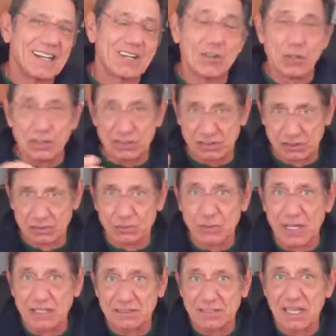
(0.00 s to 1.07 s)
Of course,
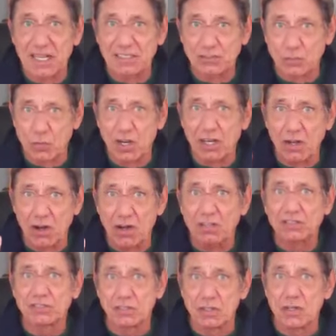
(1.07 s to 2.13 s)
Rex has one
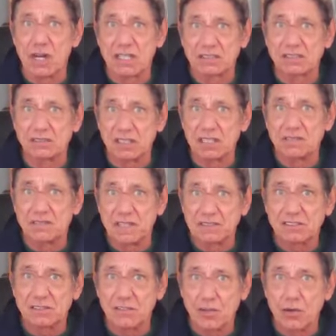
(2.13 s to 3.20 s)
also as a
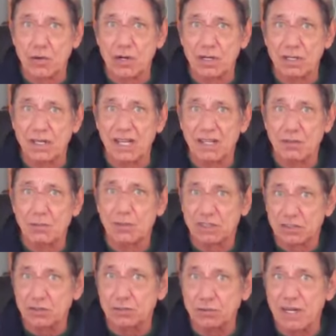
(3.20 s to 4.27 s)
defensive coordinator
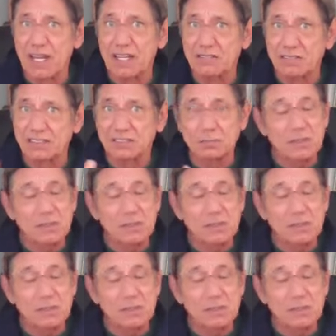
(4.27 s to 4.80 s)
with the Ravens.